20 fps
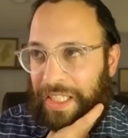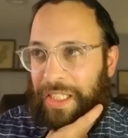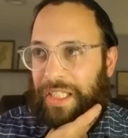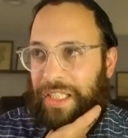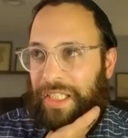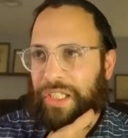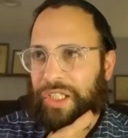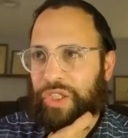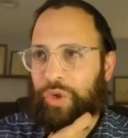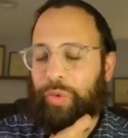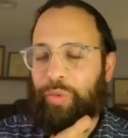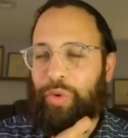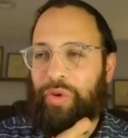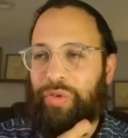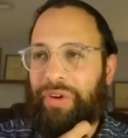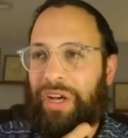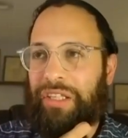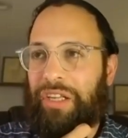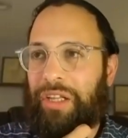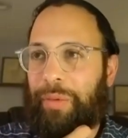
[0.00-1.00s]
Should we move
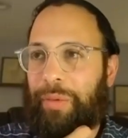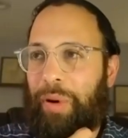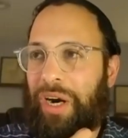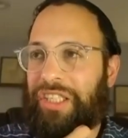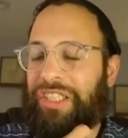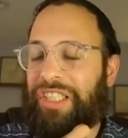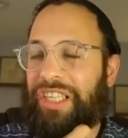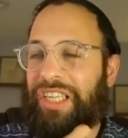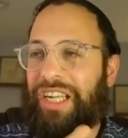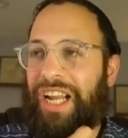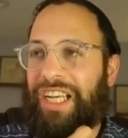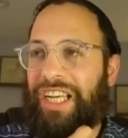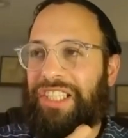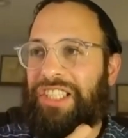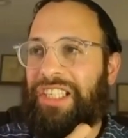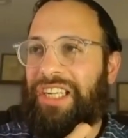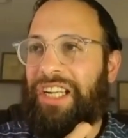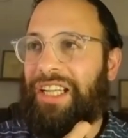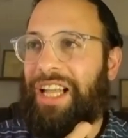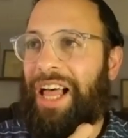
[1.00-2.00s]
on to the Parsha
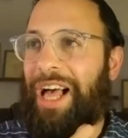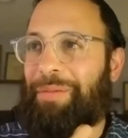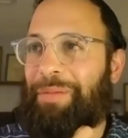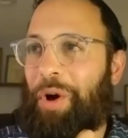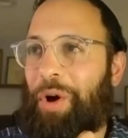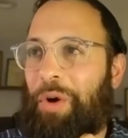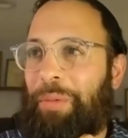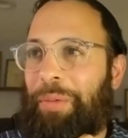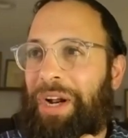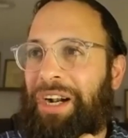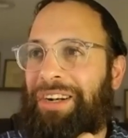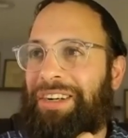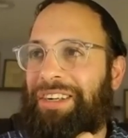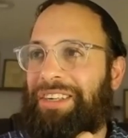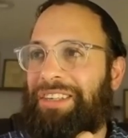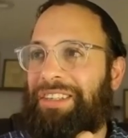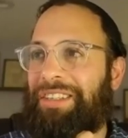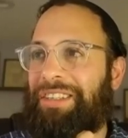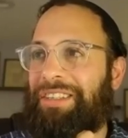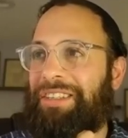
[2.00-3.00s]
Connection and Lag BaOmer?
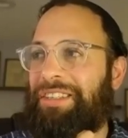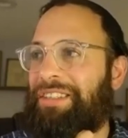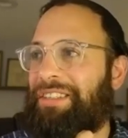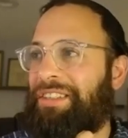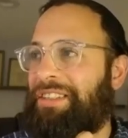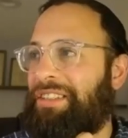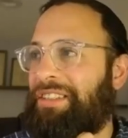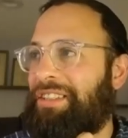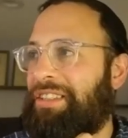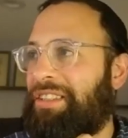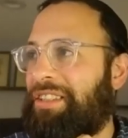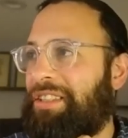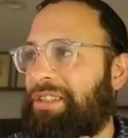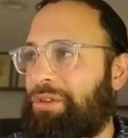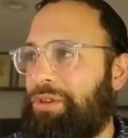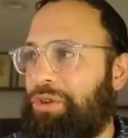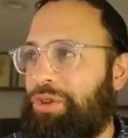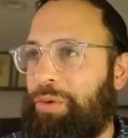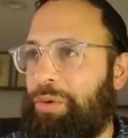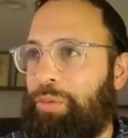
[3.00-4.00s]
We
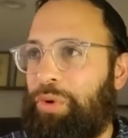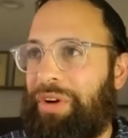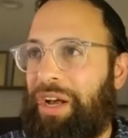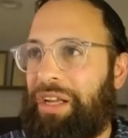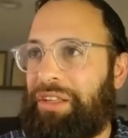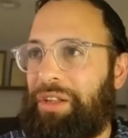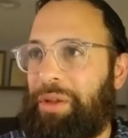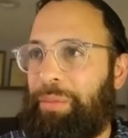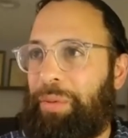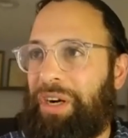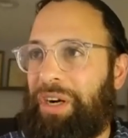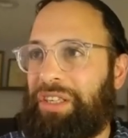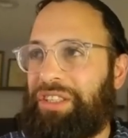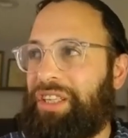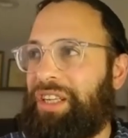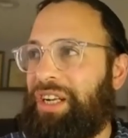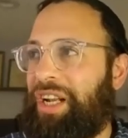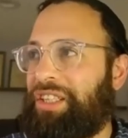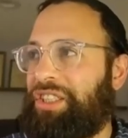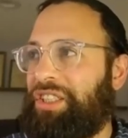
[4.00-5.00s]
should move on to the Parsha Connection.